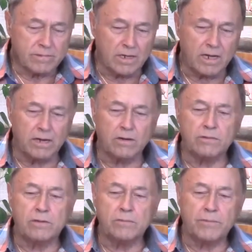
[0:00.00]

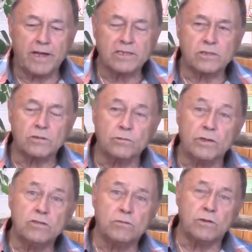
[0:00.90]
our uh, pastor
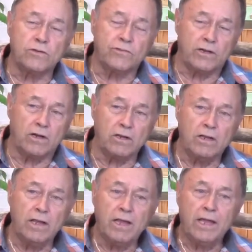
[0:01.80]
went to Montreal
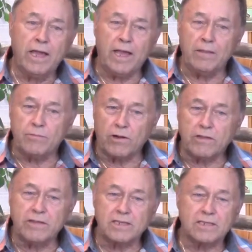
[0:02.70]
and
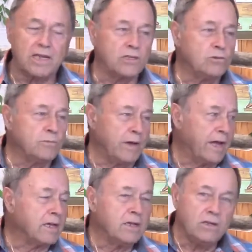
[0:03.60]
brought the statue
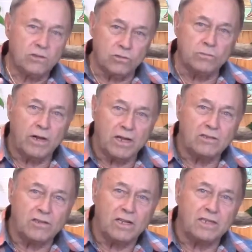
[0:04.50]
back to Marie
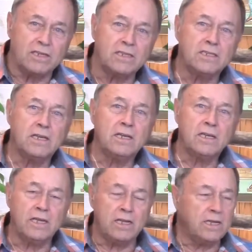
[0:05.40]
Auxiliatrice
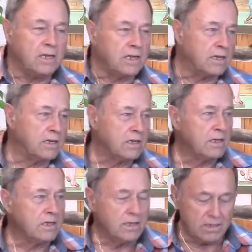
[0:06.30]
in, uh,
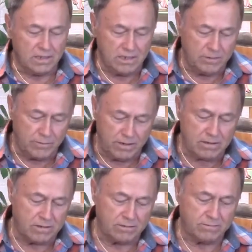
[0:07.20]
in, Boston. in
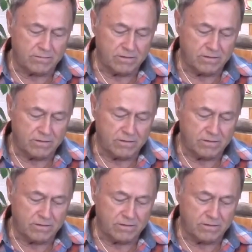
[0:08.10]
Botland.